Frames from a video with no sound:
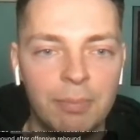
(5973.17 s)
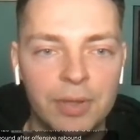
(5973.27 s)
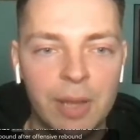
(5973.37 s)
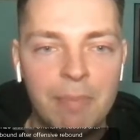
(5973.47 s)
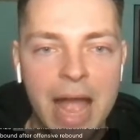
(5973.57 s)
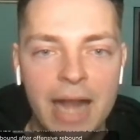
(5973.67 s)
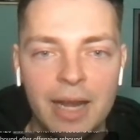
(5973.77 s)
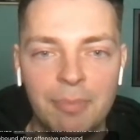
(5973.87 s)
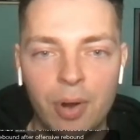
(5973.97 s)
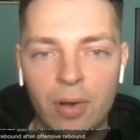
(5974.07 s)
But the
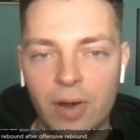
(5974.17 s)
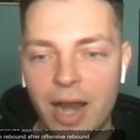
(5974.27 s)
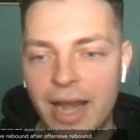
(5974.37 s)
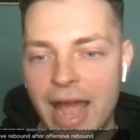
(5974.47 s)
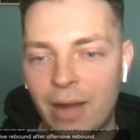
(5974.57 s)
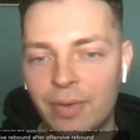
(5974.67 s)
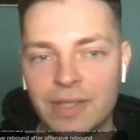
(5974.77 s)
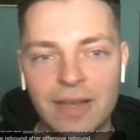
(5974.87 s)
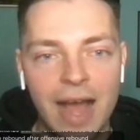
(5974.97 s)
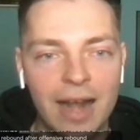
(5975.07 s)
magnet ball right now
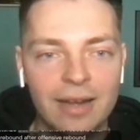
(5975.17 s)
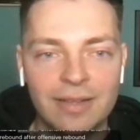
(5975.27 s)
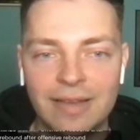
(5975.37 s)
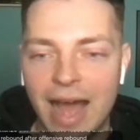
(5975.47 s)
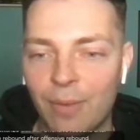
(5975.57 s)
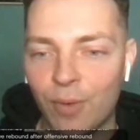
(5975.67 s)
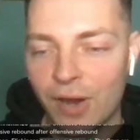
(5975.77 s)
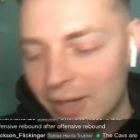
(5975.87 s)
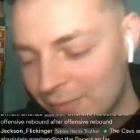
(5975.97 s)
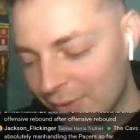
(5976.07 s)
is not
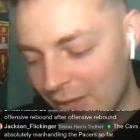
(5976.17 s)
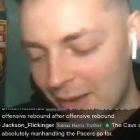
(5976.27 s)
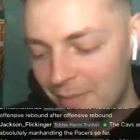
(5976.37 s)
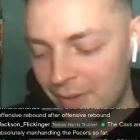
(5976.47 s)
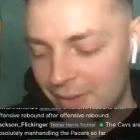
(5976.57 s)
working for them.